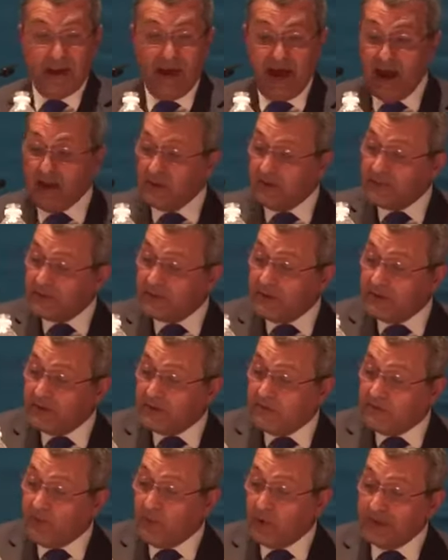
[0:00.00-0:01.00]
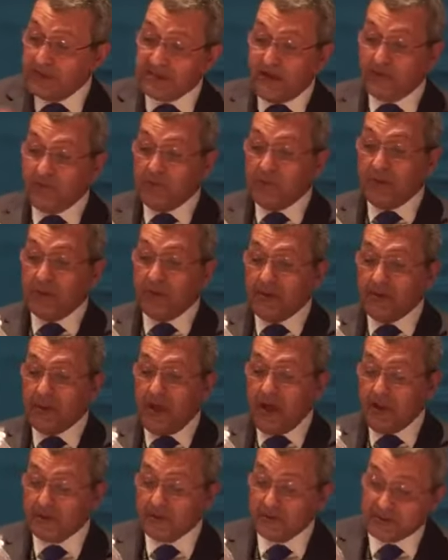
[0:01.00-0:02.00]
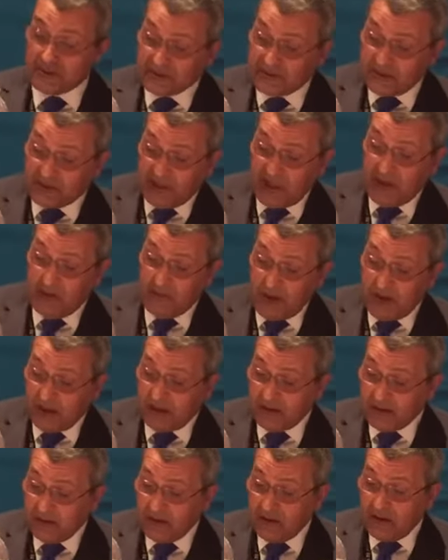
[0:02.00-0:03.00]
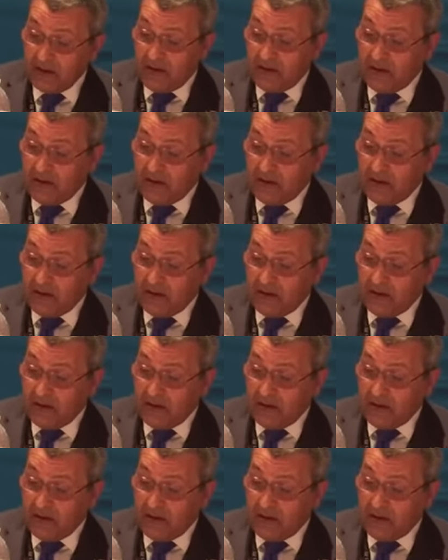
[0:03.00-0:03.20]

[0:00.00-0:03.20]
Out of the $47 million that came in,